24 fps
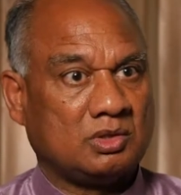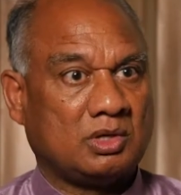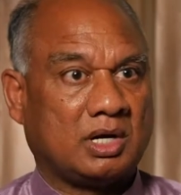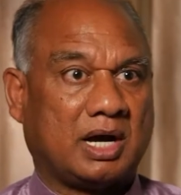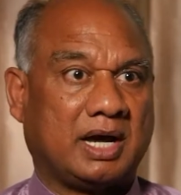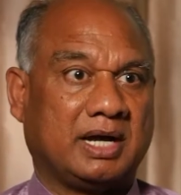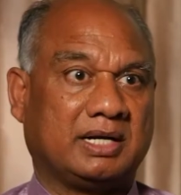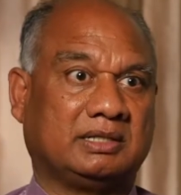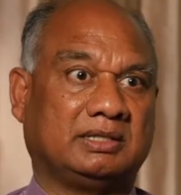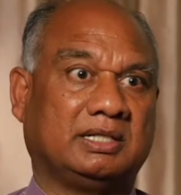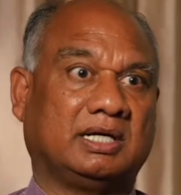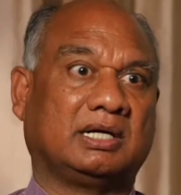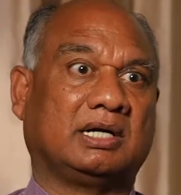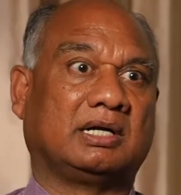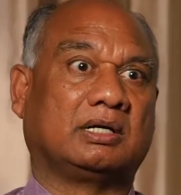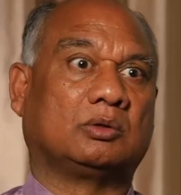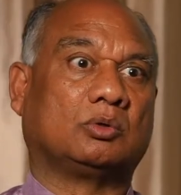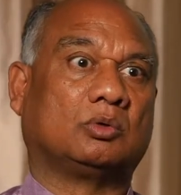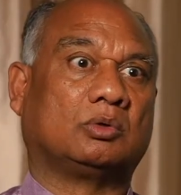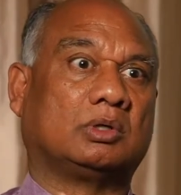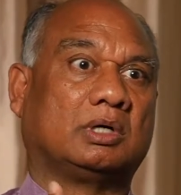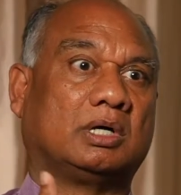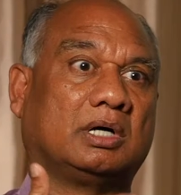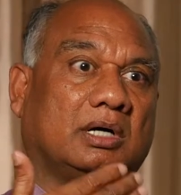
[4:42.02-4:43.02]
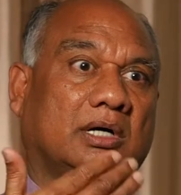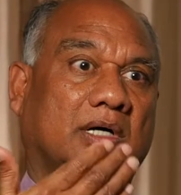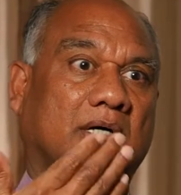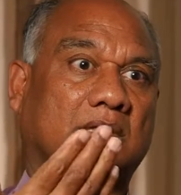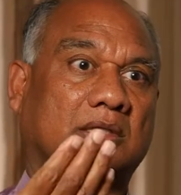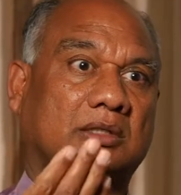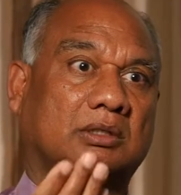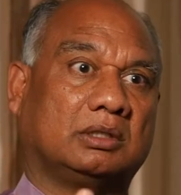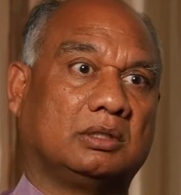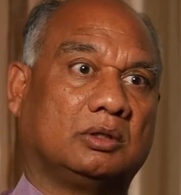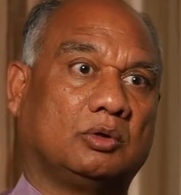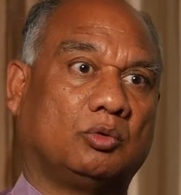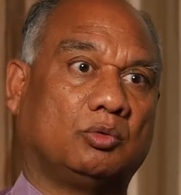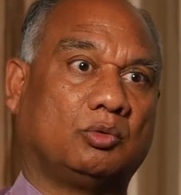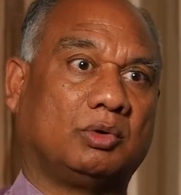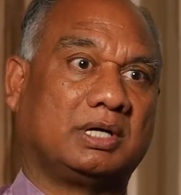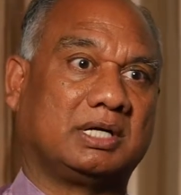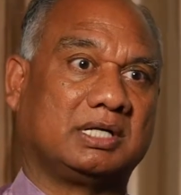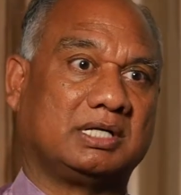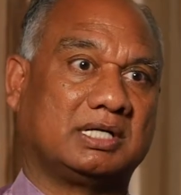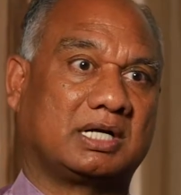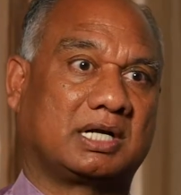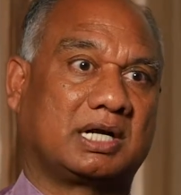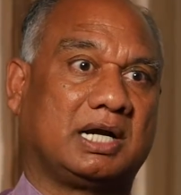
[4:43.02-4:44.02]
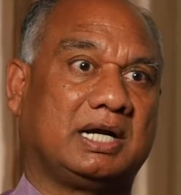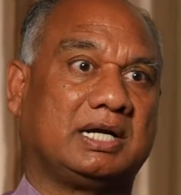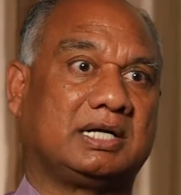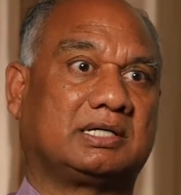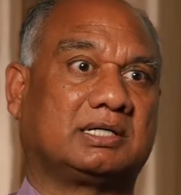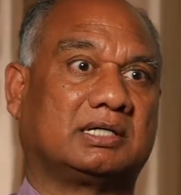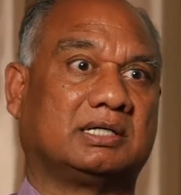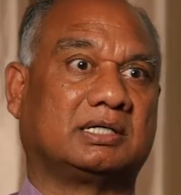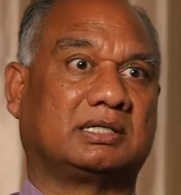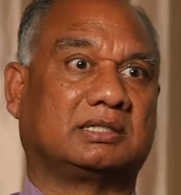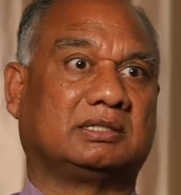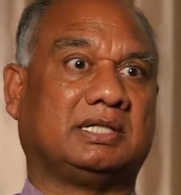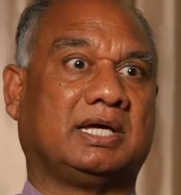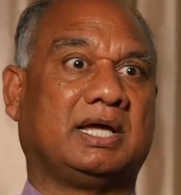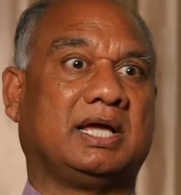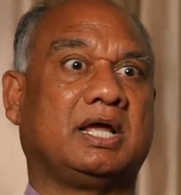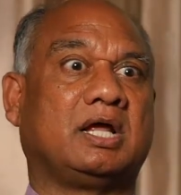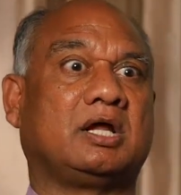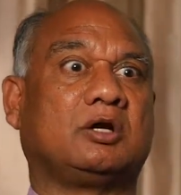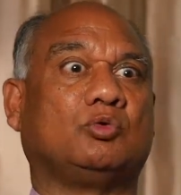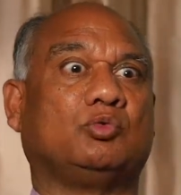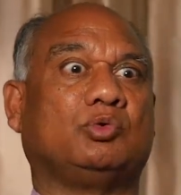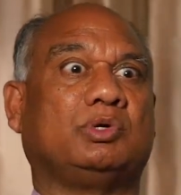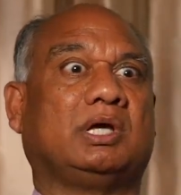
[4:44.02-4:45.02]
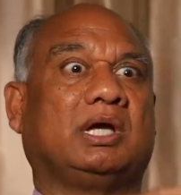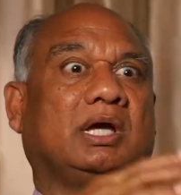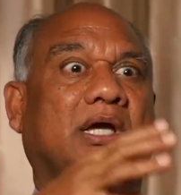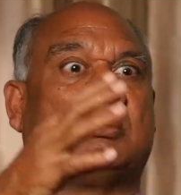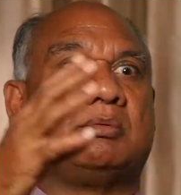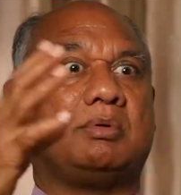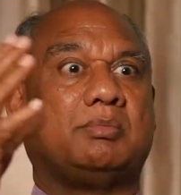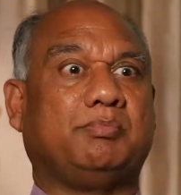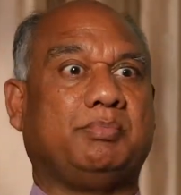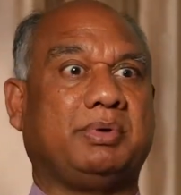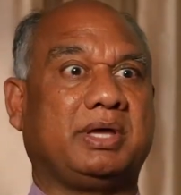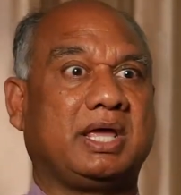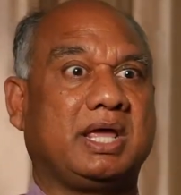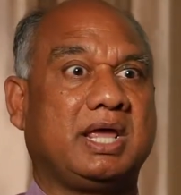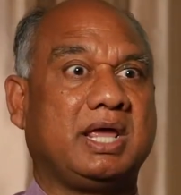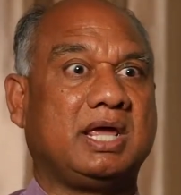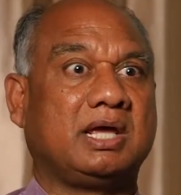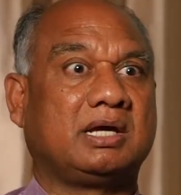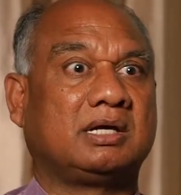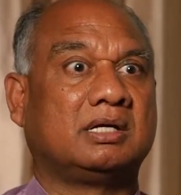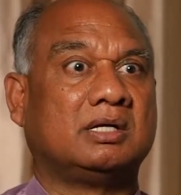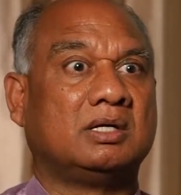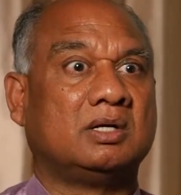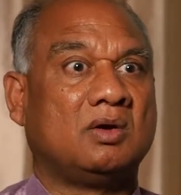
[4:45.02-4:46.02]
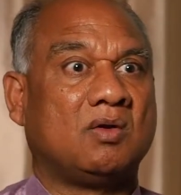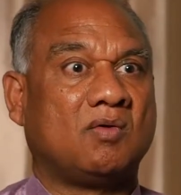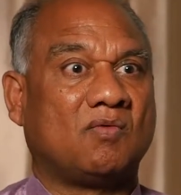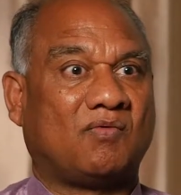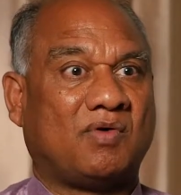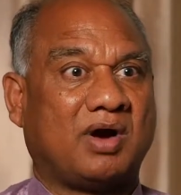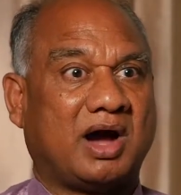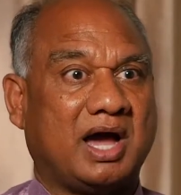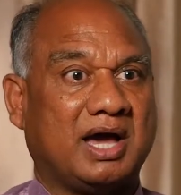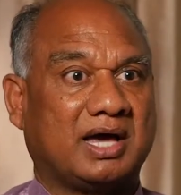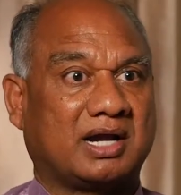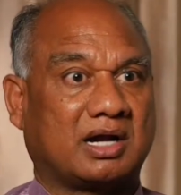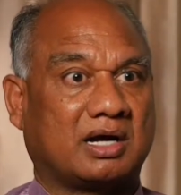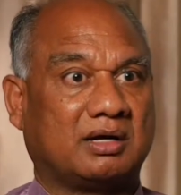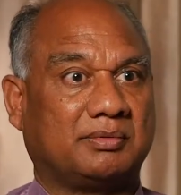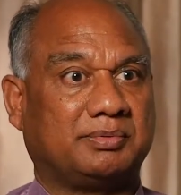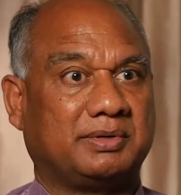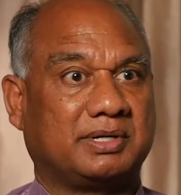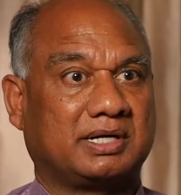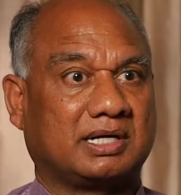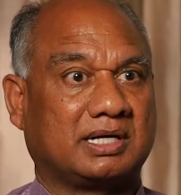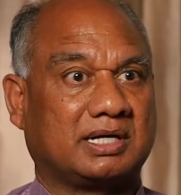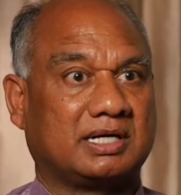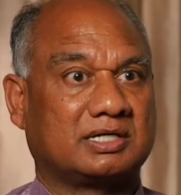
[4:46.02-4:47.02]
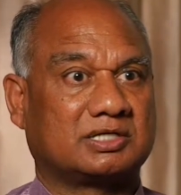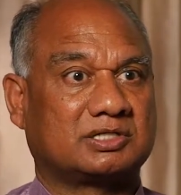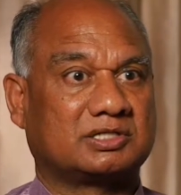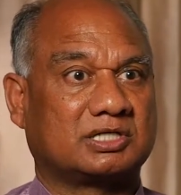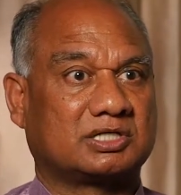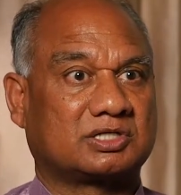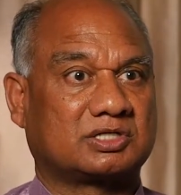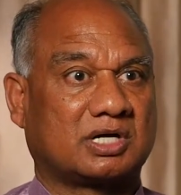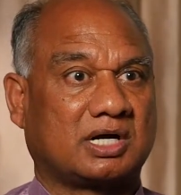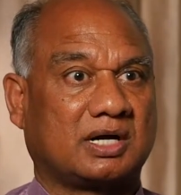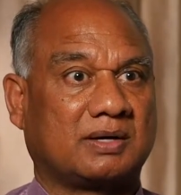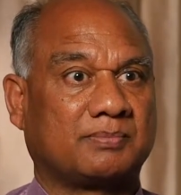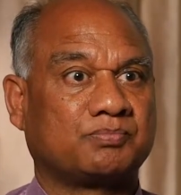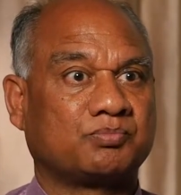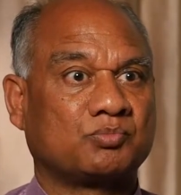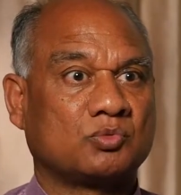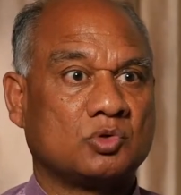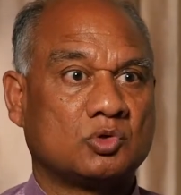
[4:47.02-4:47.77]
And then 1 year later, then we have a big fire offering, etc.